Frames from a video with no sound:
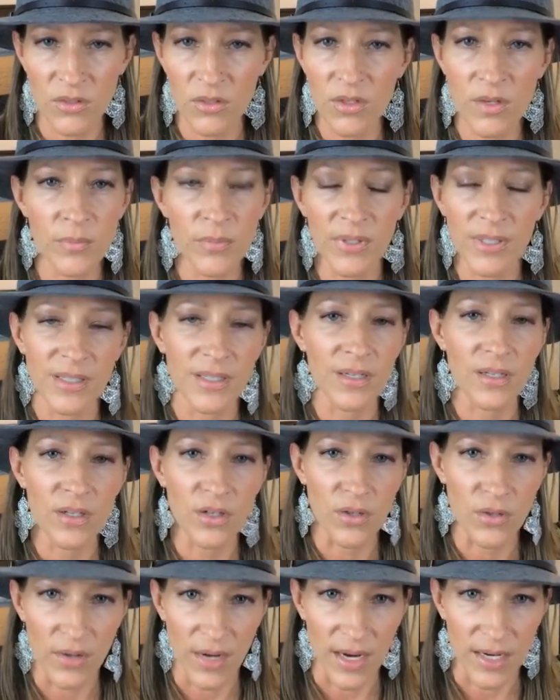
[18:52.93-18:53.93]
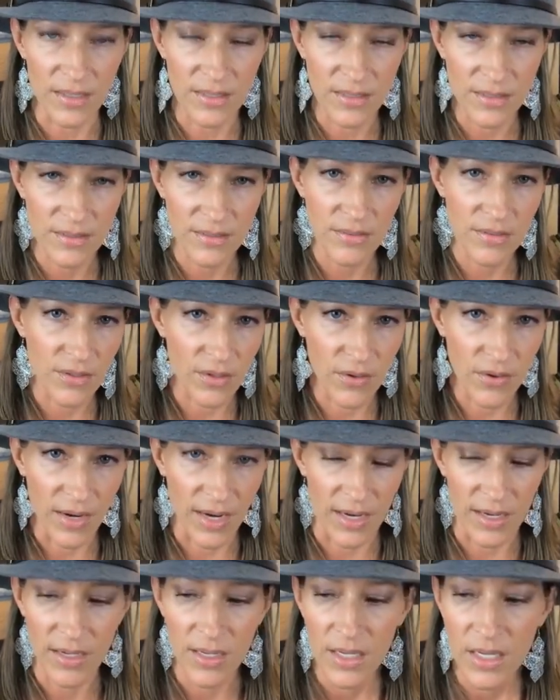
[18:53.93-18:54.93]
completely incorrect,
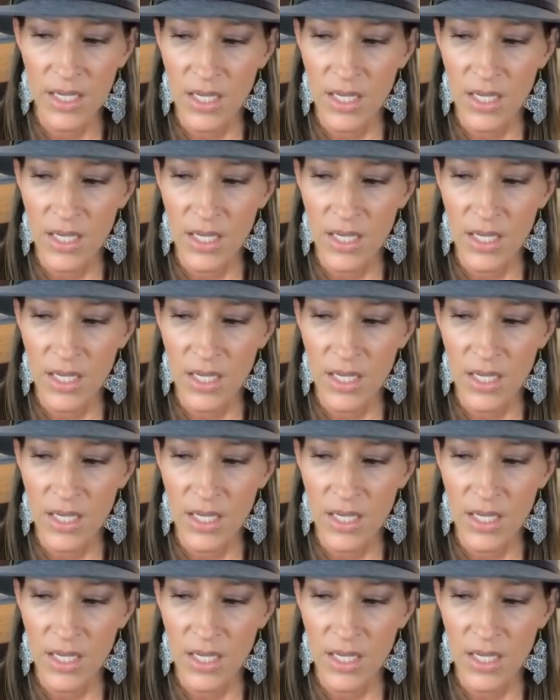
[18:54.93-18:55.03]
okay?